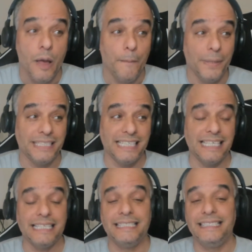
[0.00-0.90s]
but this
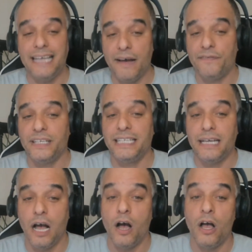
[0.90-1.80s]
is definitely
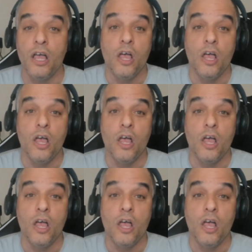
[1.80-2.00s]
a